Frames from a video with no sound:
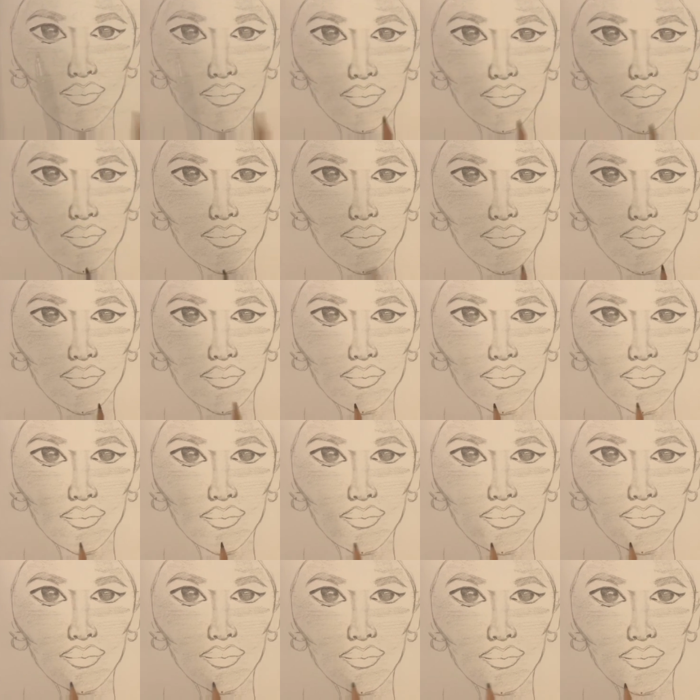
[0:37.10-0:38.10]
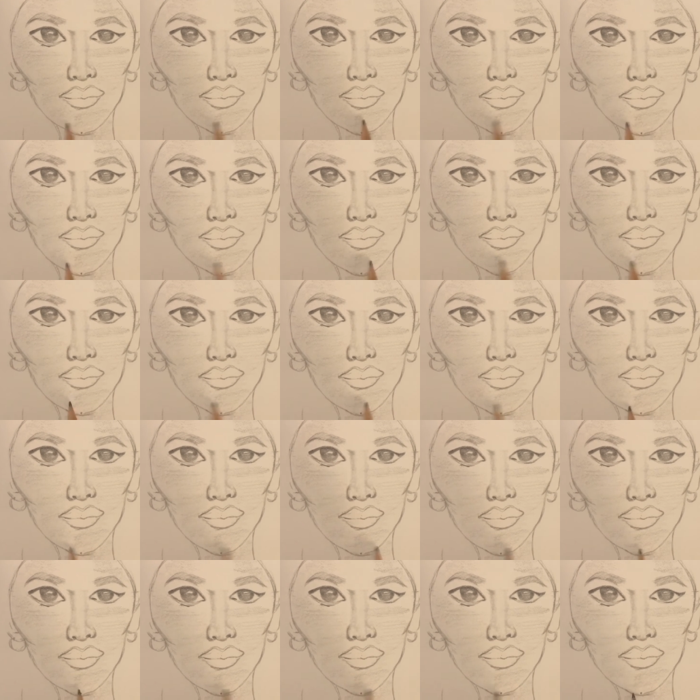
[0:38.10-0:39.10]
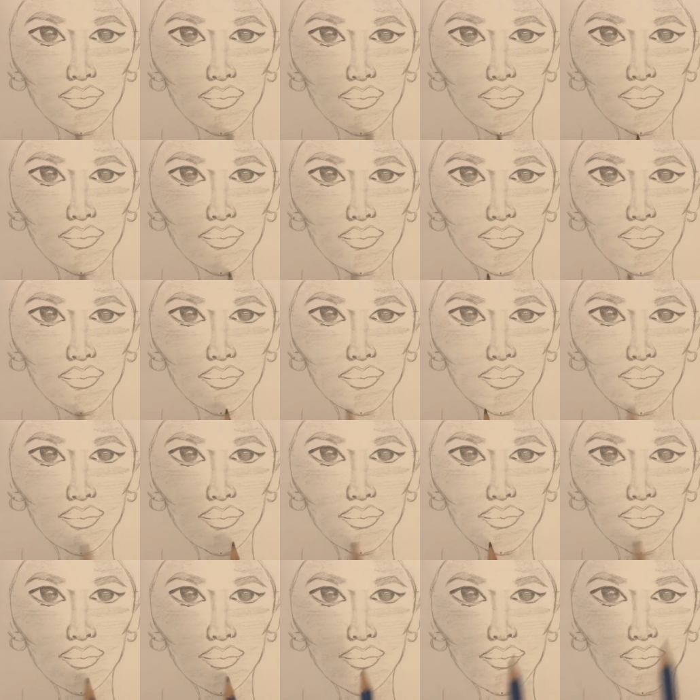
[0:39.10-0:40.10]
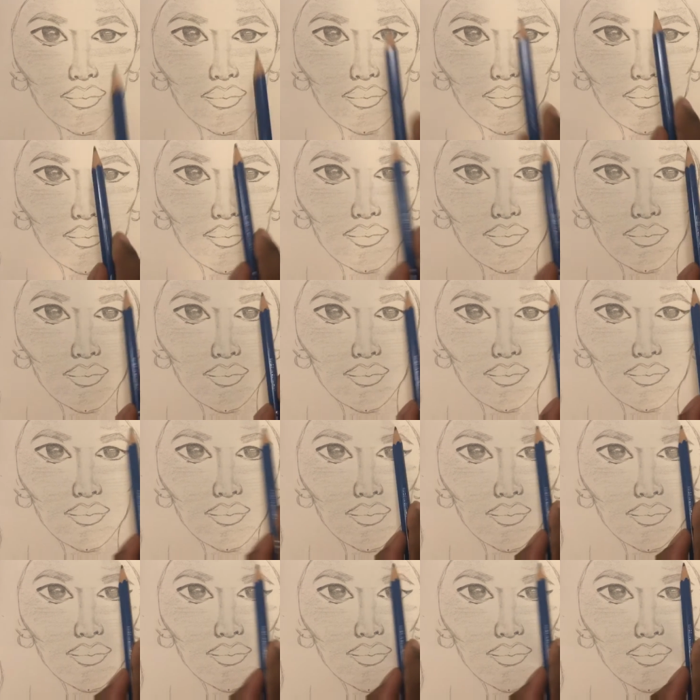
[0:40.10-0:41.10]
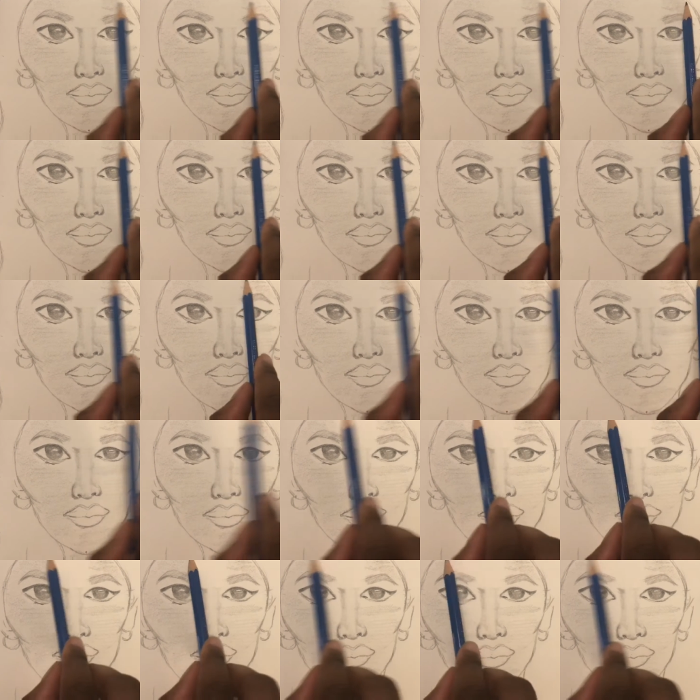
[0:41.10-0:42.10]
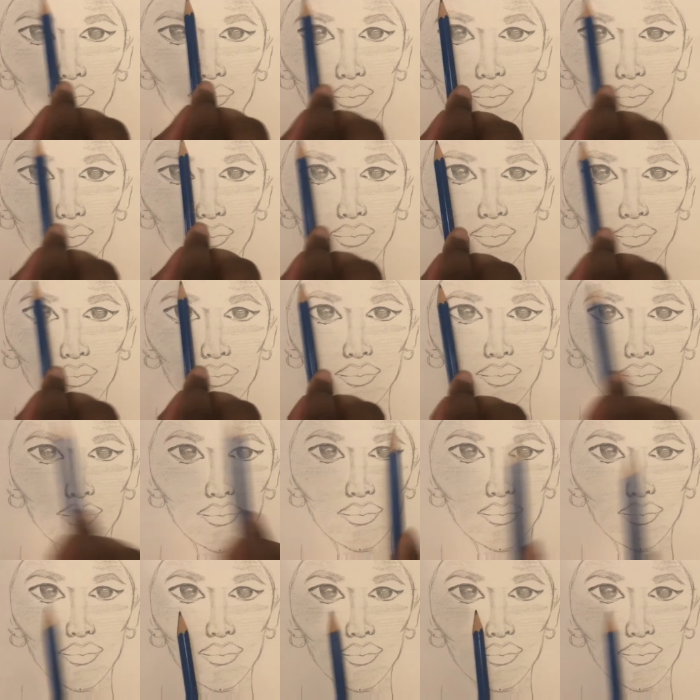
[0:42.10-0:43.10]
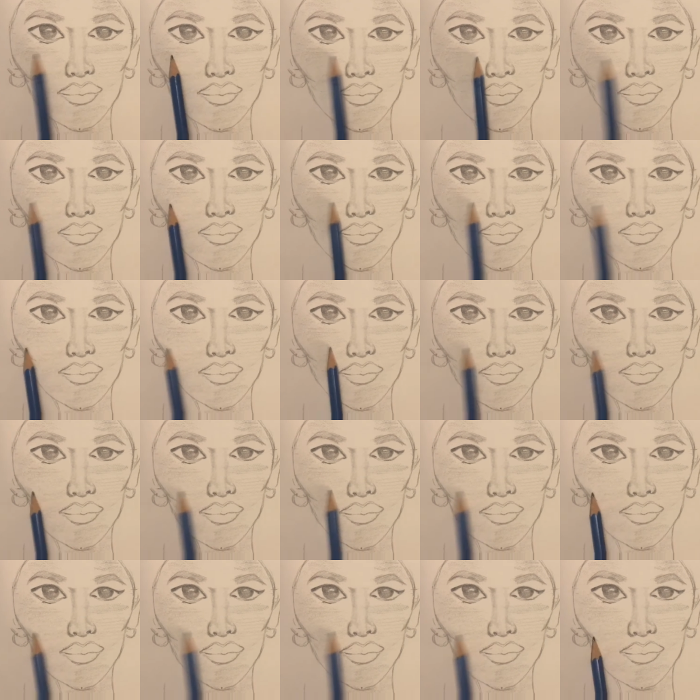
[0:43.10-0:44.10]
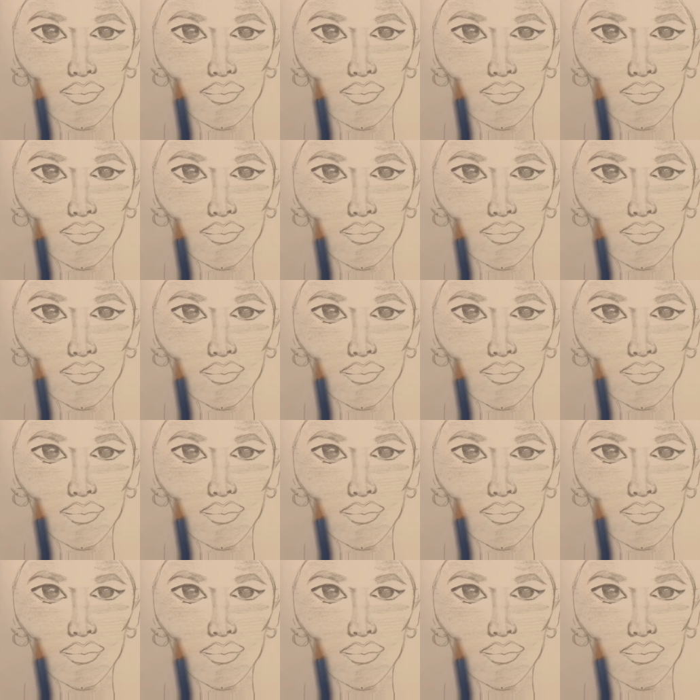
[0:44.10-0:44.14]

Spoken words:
come to the shading portion of my drawings. So I'm just really roughly